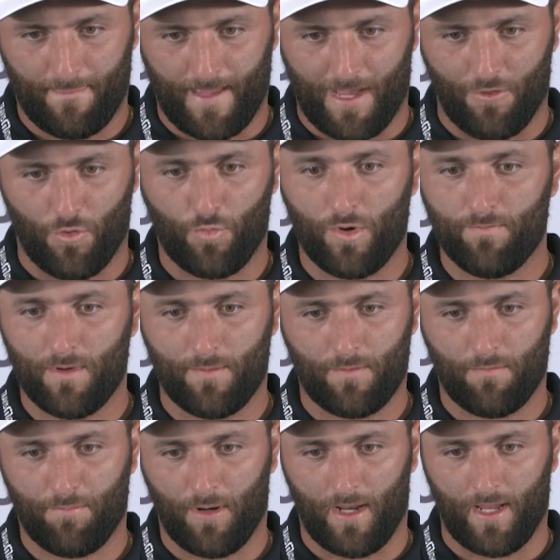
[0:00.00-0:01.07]
I don't
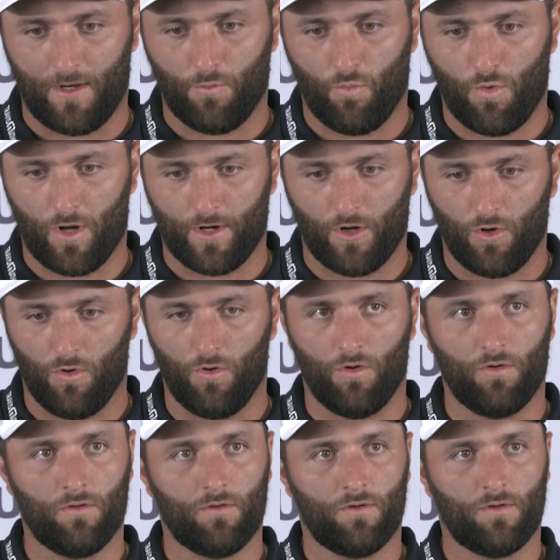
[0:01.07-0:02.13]
remember playing one
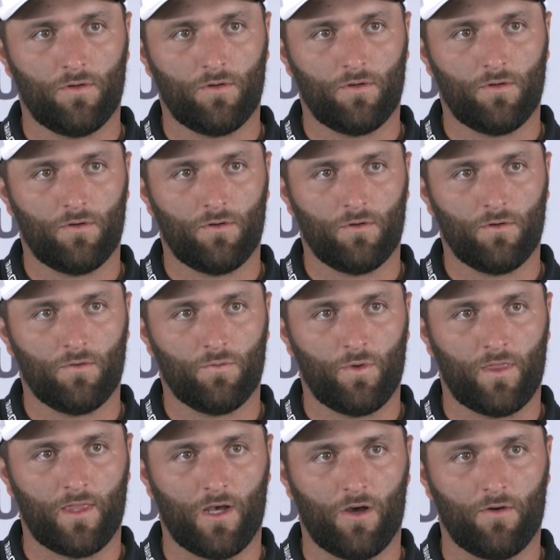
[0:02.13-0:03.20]
hole
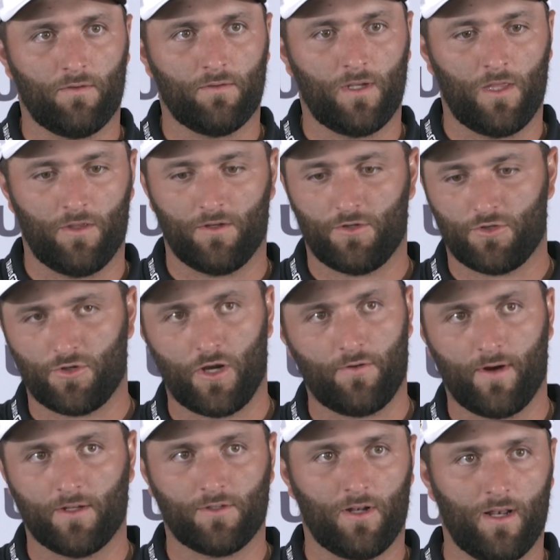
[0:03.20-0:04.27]
without either straight
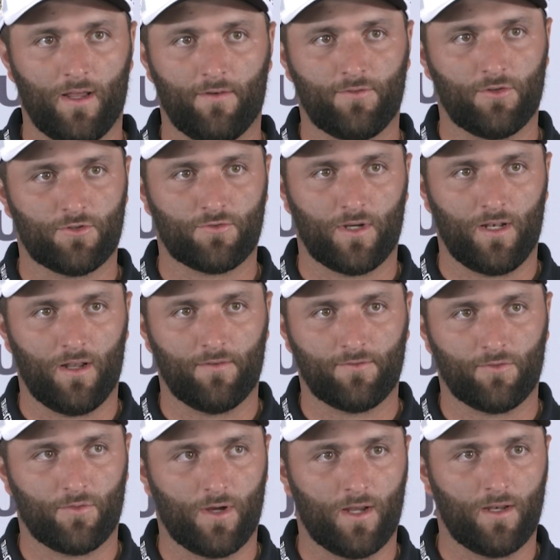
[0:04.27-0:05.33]
right to left or straight
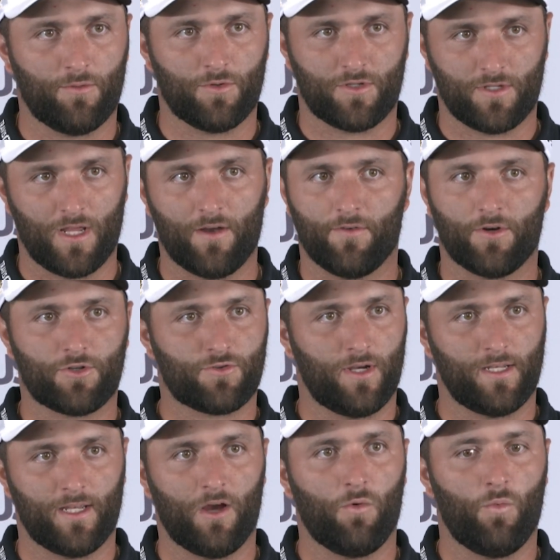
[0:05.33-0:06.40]
left to right. It was never
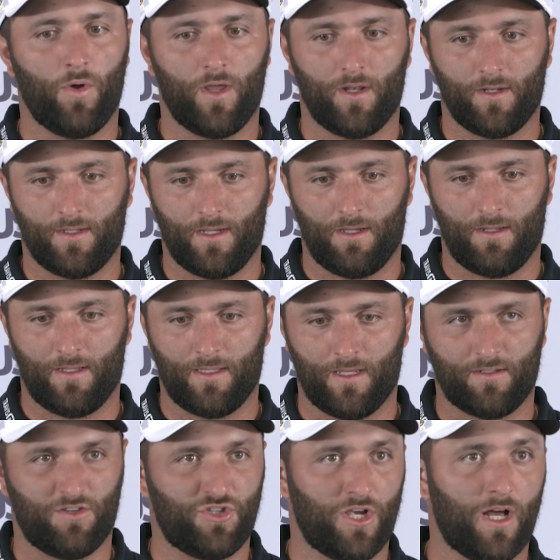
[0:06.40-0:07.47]
straight downwind, and that and
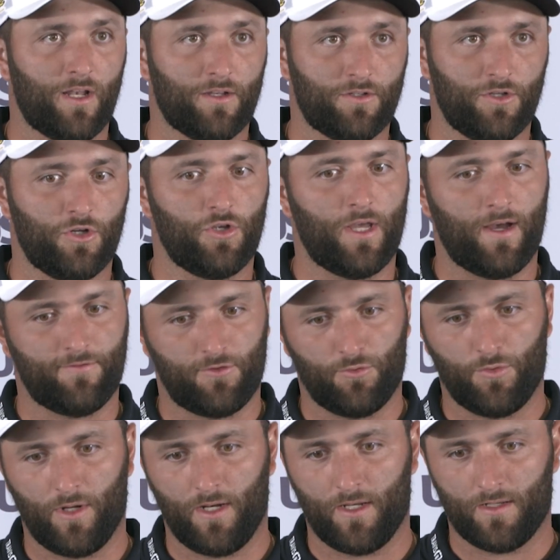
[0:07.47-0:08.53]
that's a challenge. You know, you have
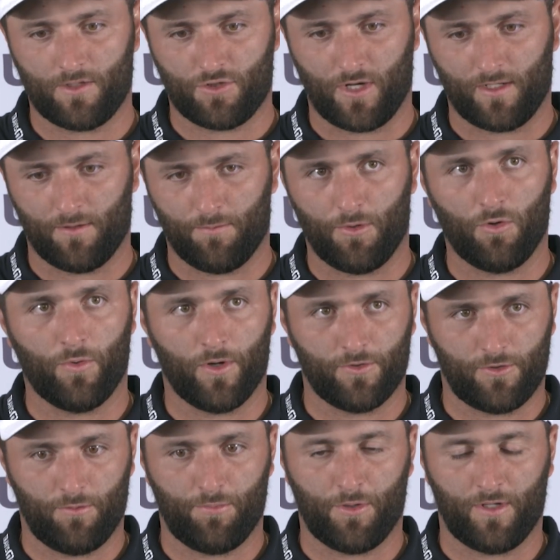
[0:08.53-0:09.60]
to really strike the ball well
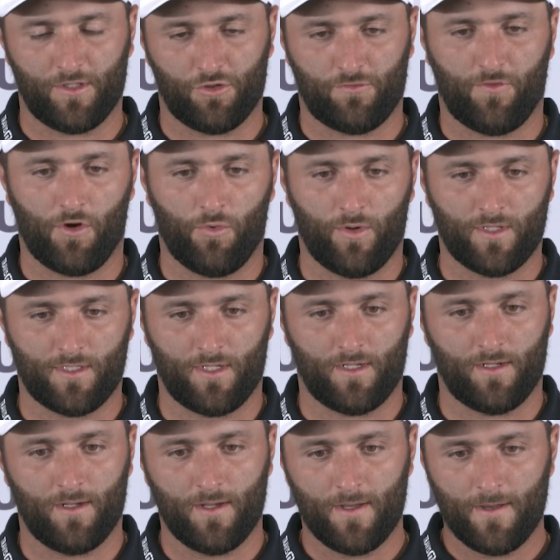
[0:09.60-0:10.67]
to put in those fairways, and